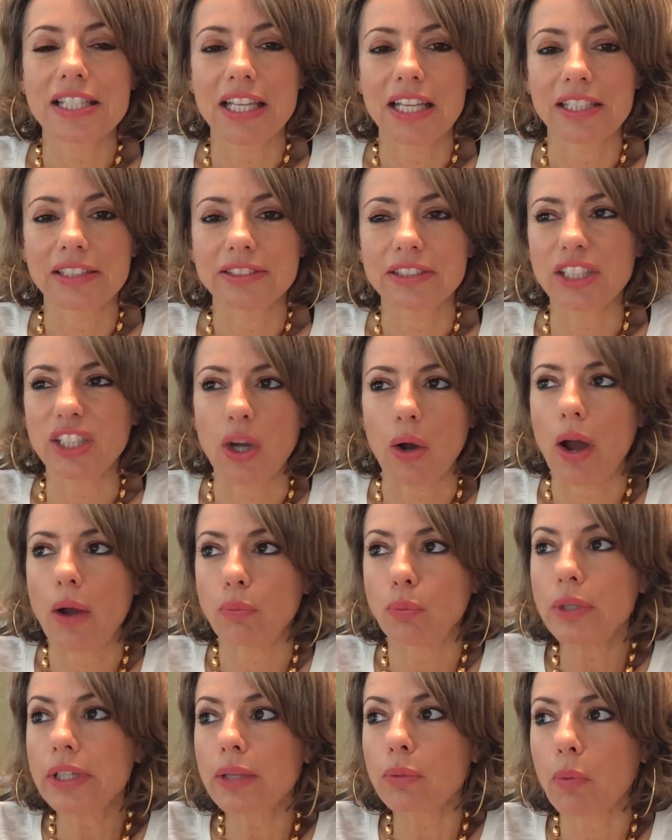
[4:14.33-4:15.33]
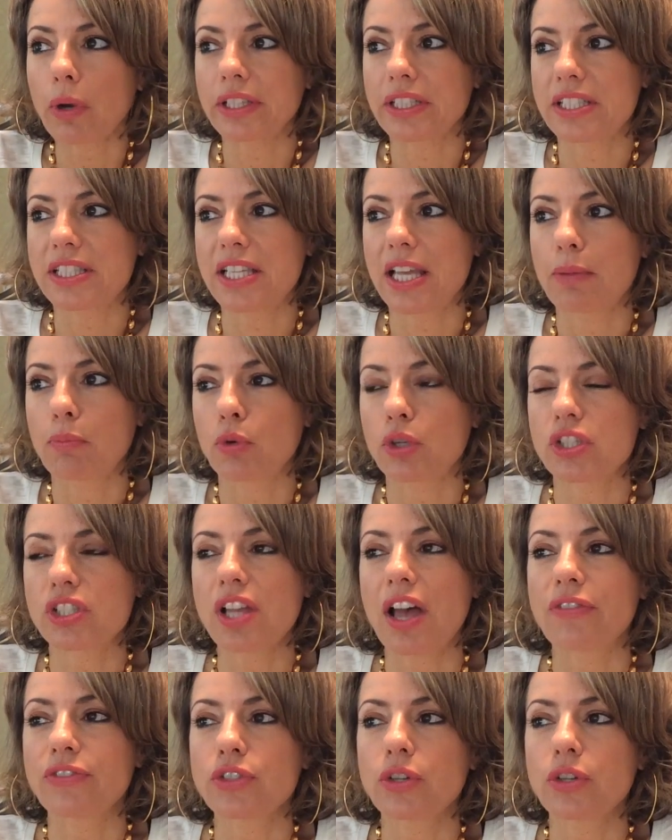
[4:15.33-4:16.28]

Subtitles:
And I really wanted to say more stuff.